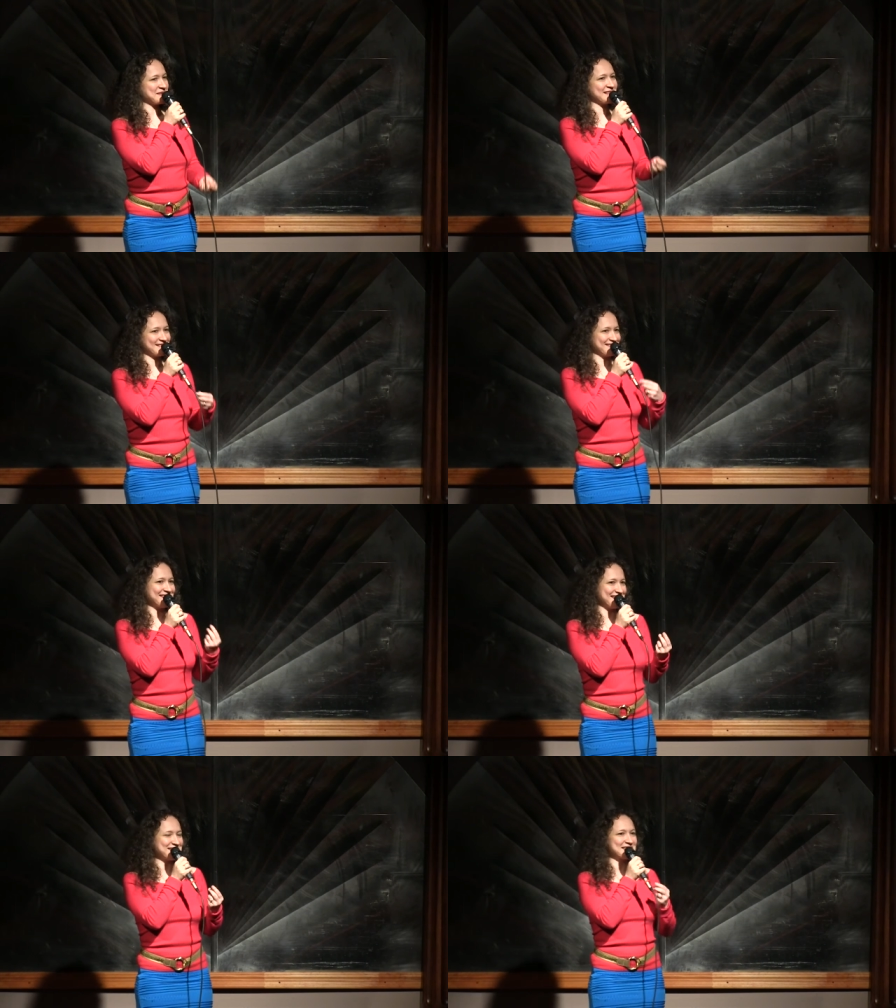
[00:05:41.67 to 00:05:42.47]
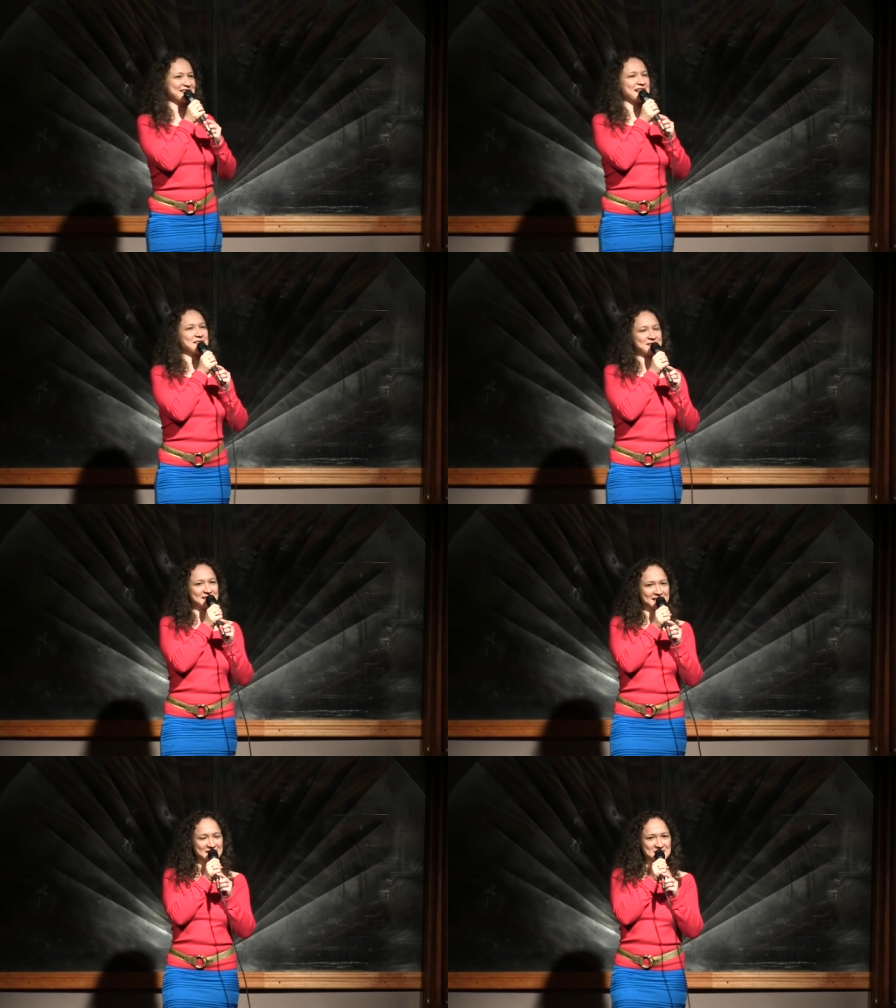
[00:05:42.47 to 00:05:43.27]
that, you know, just got to
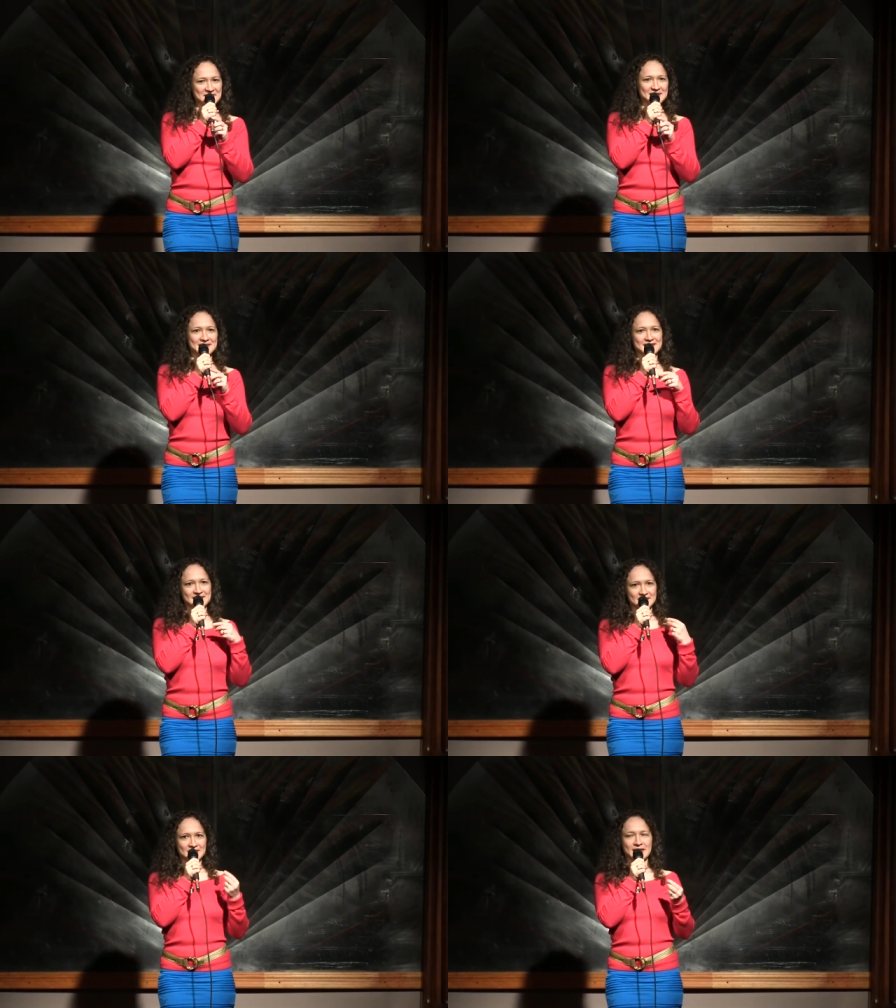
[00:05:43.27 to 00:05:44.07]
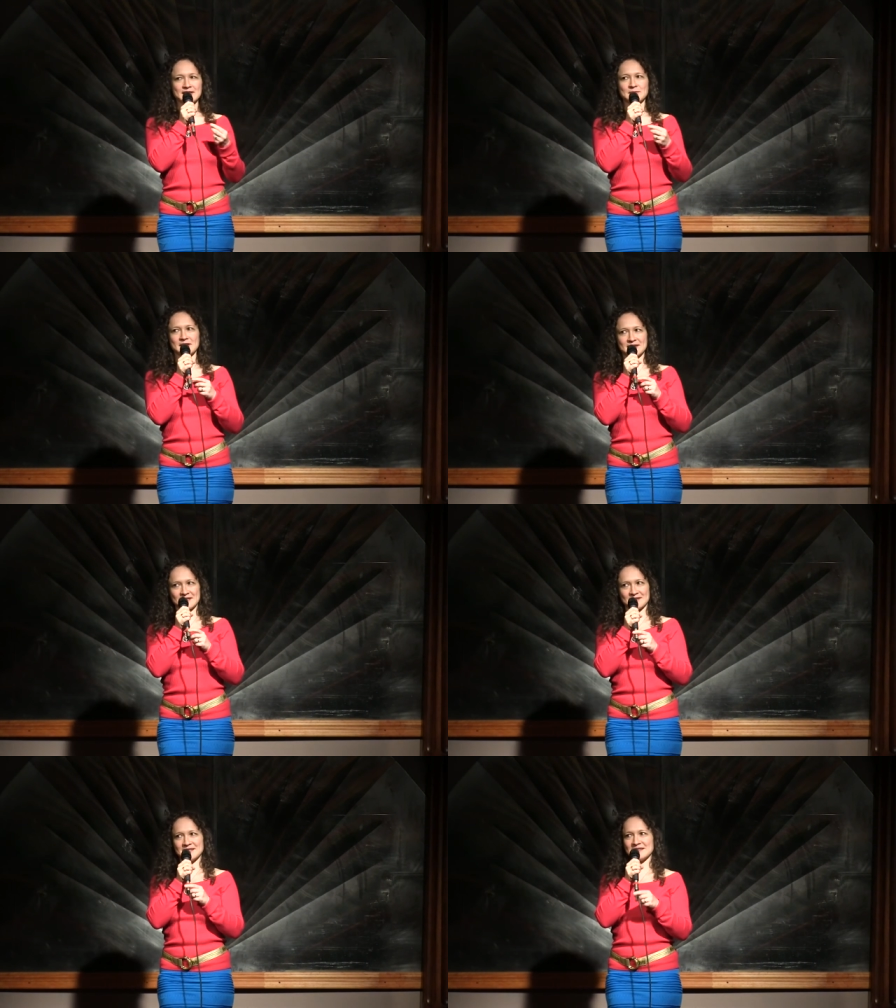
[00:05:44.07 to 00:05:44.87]
the country and they're still trying to
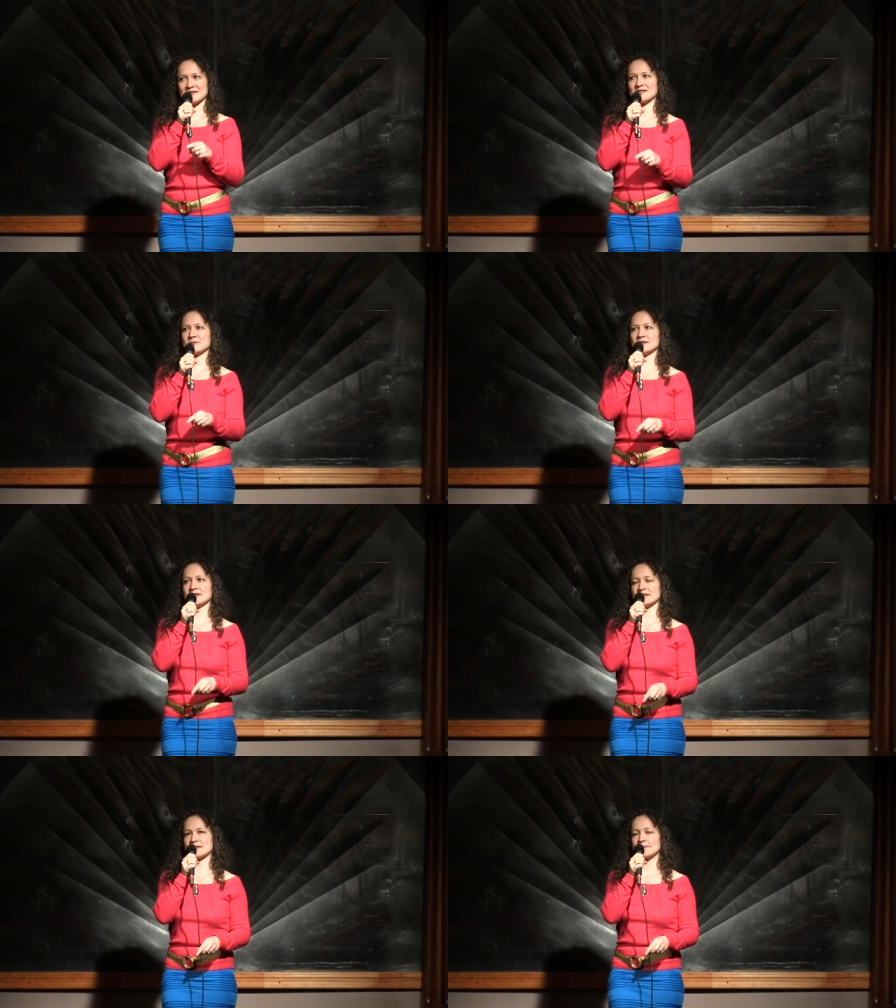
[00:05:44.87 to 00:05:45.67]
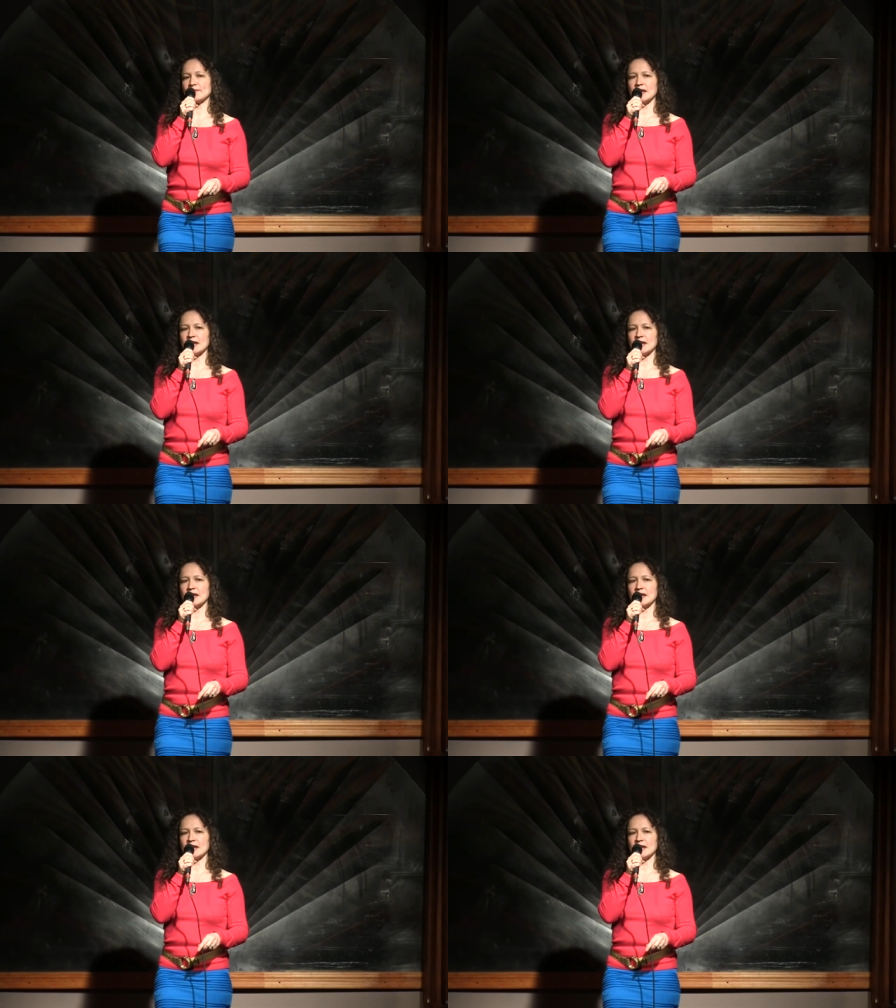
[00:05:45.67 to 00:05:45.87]
master English, because